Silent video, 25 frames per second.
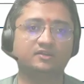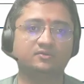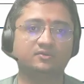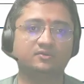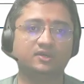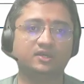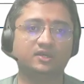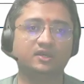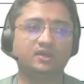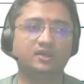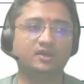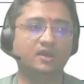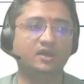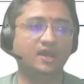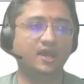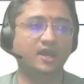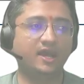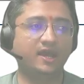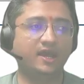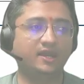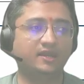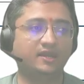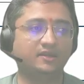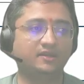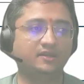Okay,
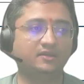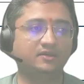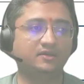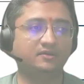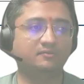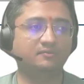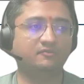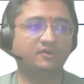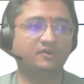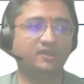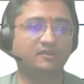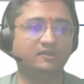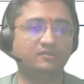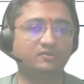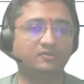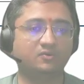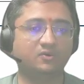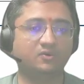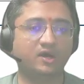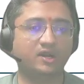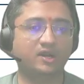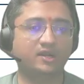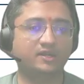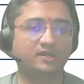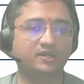and once you
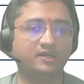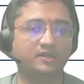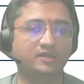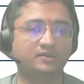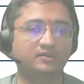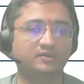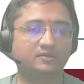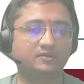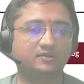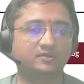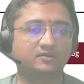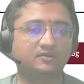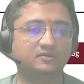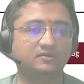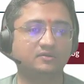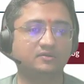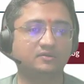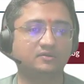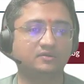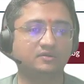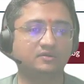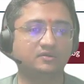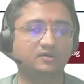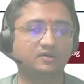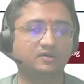are done
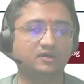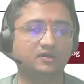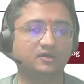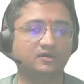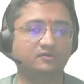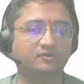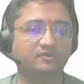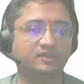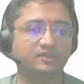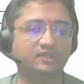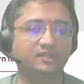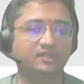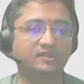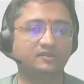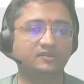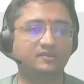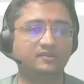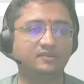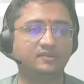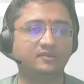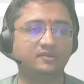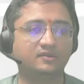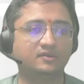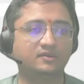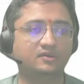with this,
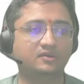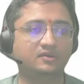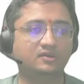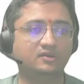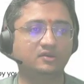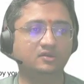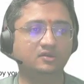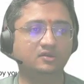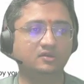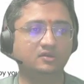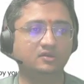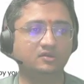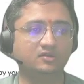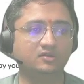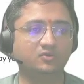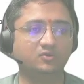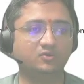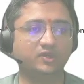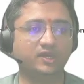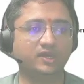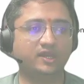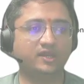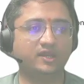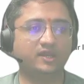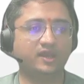you
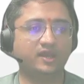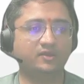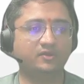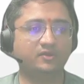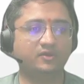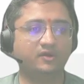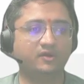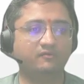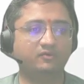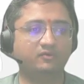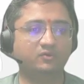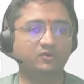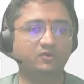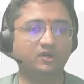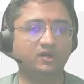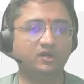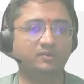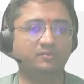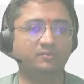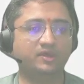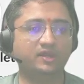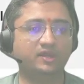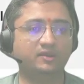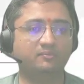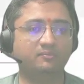have to
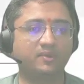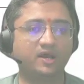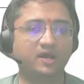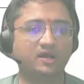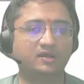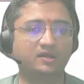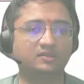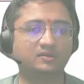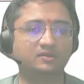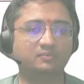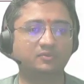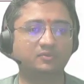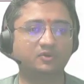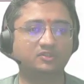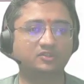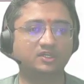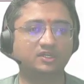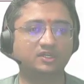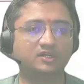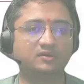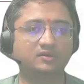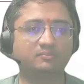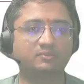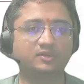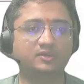come and mark the
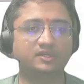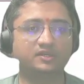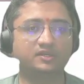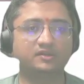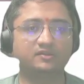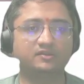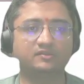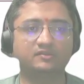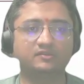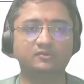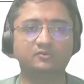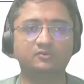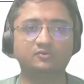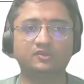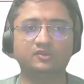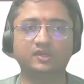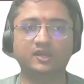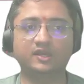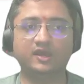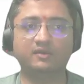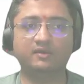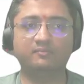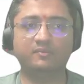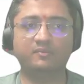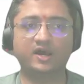project completed. You see,
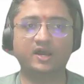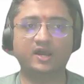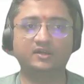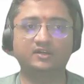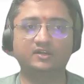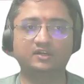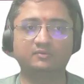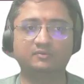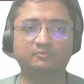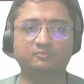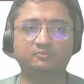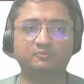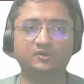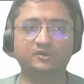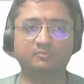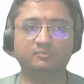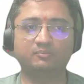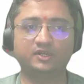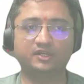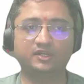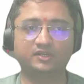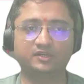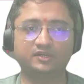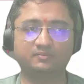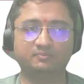I have marked it
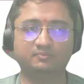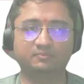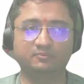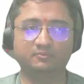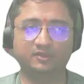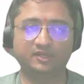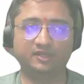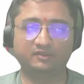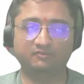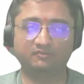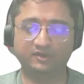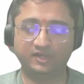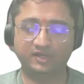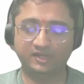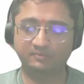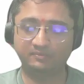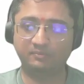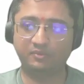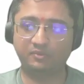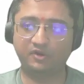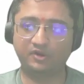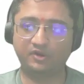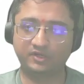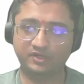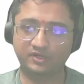completed. It's very
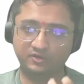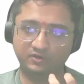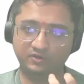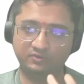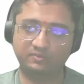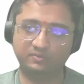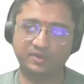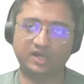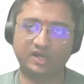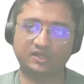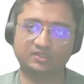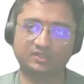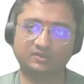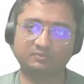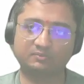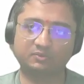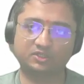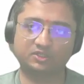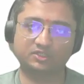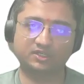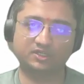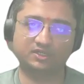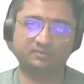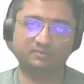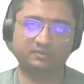important to mark the
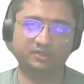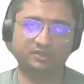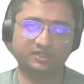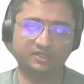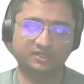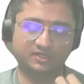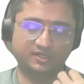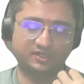project completed.